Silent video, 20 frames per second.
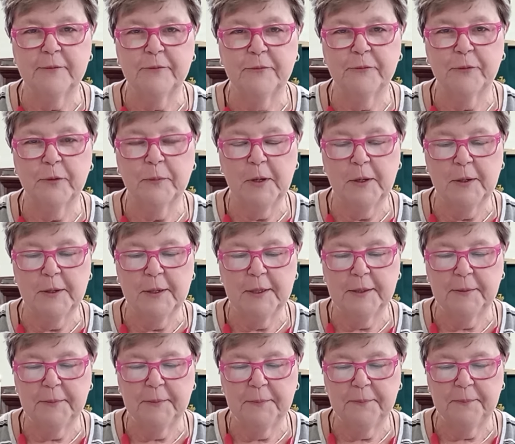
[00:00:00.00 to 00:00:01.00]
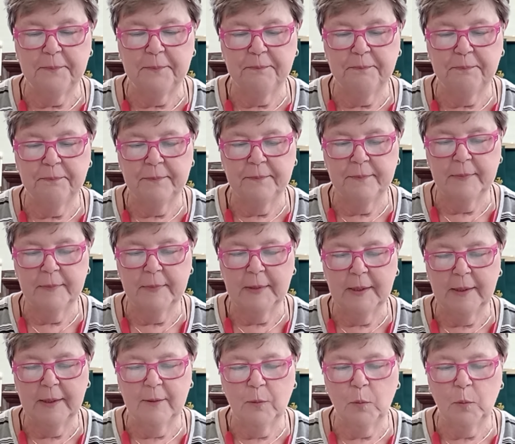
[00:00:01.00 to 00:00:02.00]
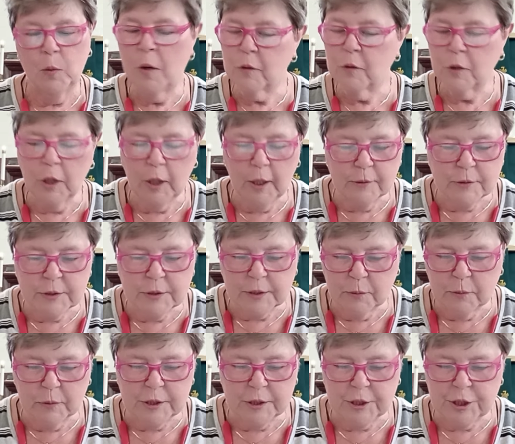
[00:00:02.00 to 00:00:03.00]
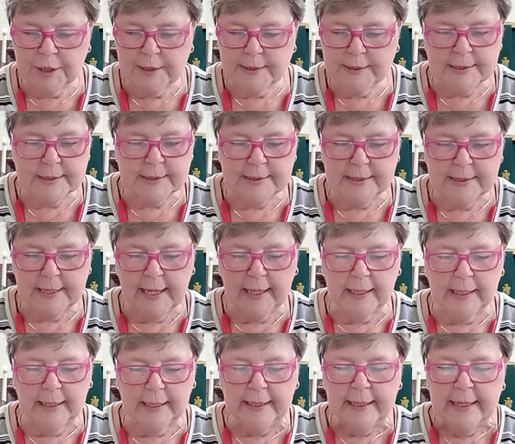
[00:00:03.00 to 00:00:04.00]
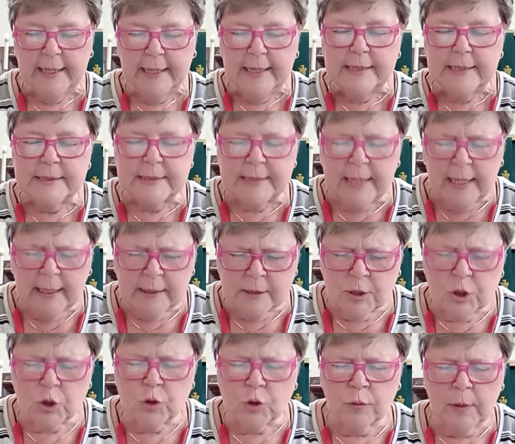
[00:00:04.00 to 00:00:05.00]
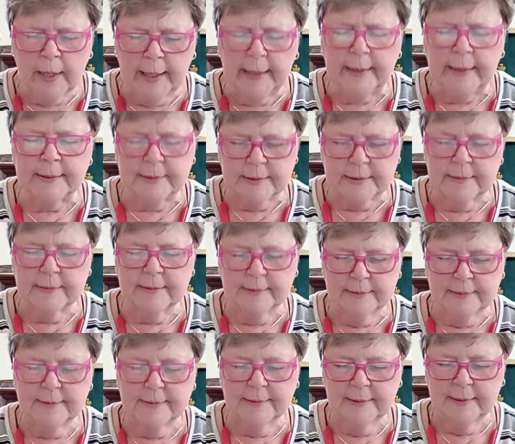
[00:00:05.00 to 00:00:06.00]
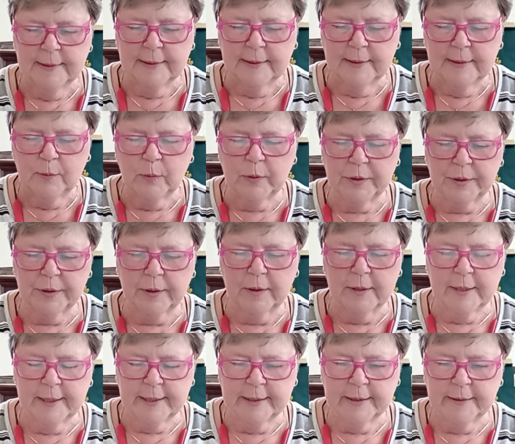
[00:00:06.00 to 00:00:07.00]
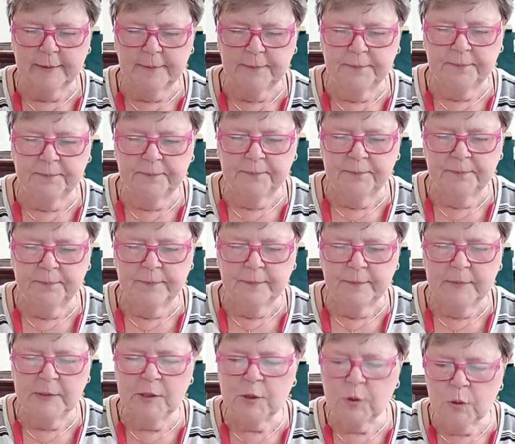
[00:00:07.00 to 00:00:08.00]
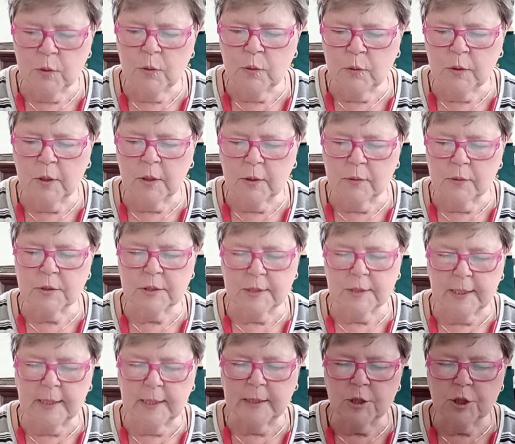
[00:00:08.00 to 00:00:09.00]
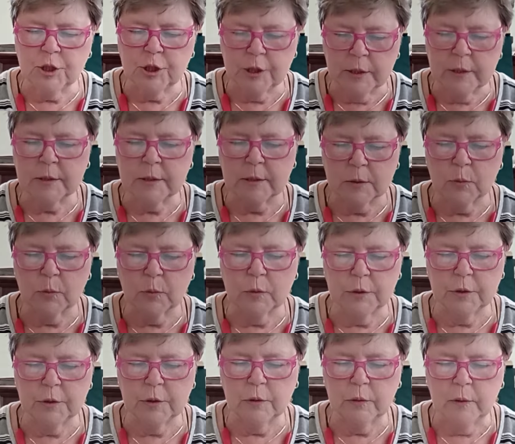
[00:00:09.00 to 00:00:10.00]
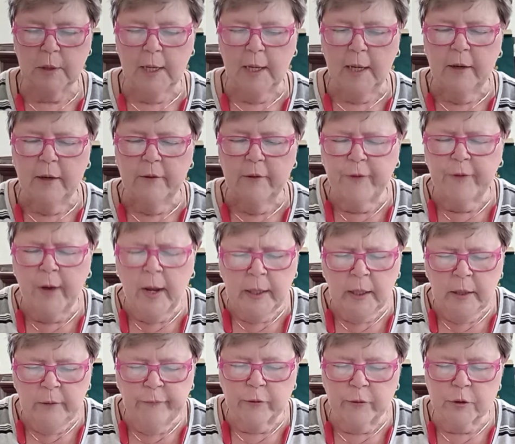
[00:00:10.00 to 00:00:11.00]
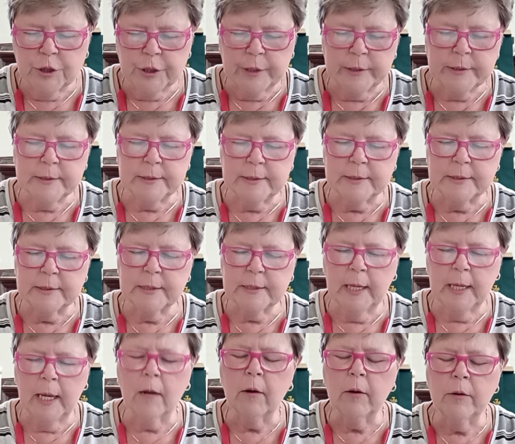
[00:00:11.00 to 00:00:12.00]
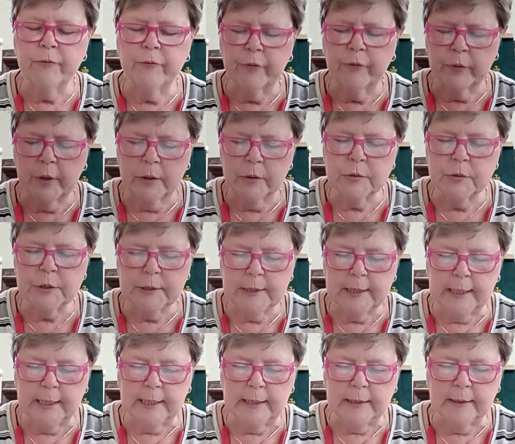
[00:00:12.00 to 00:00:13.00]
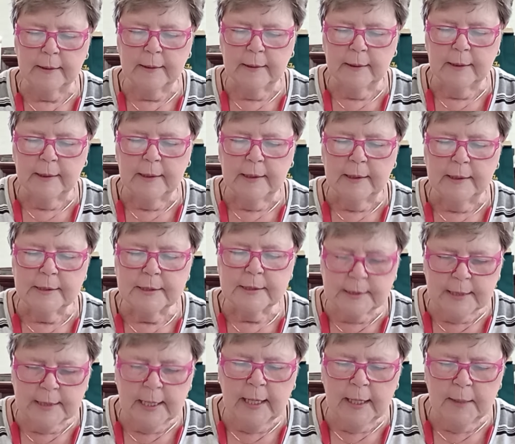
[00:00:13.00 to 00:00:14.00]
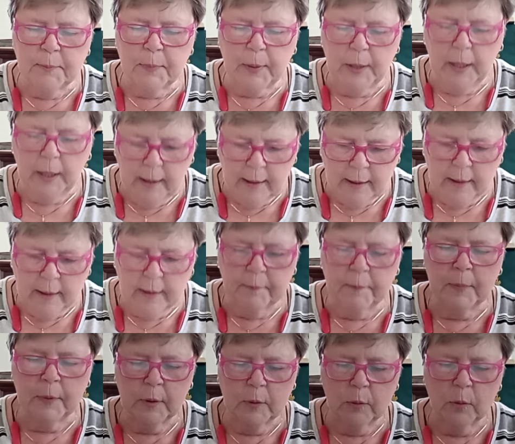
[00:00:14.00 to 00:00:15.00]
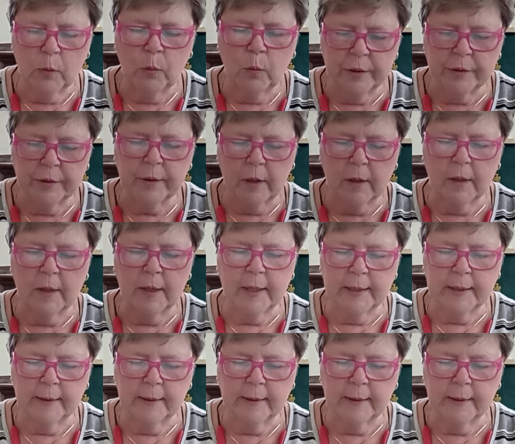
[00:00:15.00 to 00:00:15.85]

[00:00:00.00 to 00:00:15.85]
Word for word: from God. Walk closely with Jesus daily, staying straight with God. Do those things Jesus would do, fighting for justice, caring for those in need. Stay plumb with God.